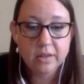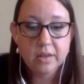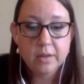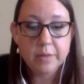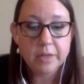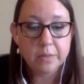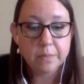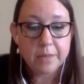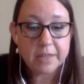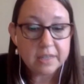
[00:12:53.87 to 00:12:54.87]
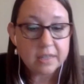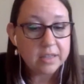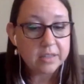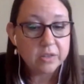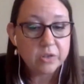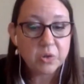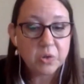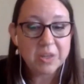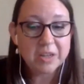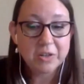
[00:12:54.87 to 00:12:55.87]
By basing lessons
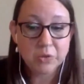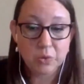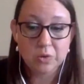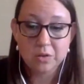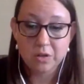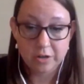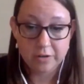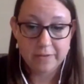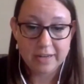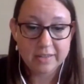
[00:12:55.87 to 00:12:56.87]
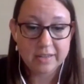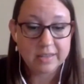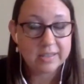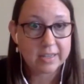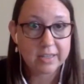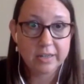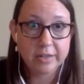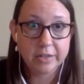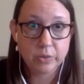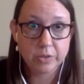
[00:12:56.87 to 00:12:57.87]
solely on historical artifacts and
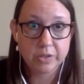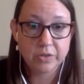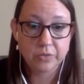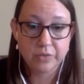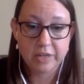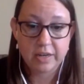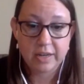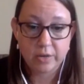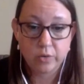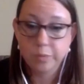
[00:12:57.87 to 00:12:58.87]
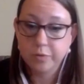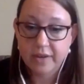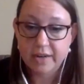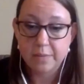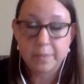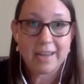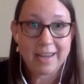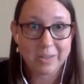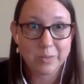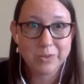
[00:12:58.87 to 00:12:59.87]
secondary sources written and/or provided by
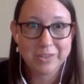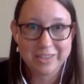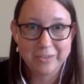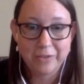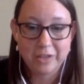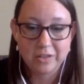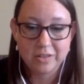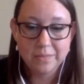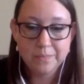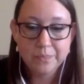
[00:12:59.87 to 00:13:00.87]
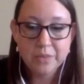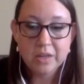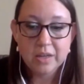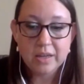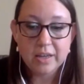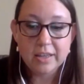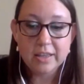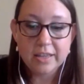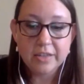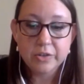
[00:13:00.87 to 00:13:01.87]
experts in the field, it can
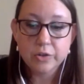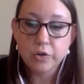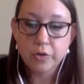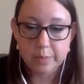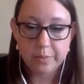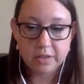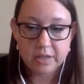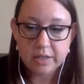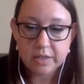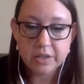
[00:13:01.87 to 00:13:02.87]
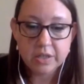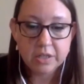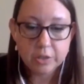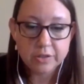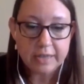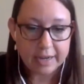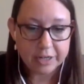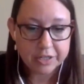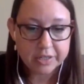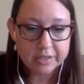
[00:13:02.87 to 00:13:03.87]
lend a certain credibility to the teacher's actions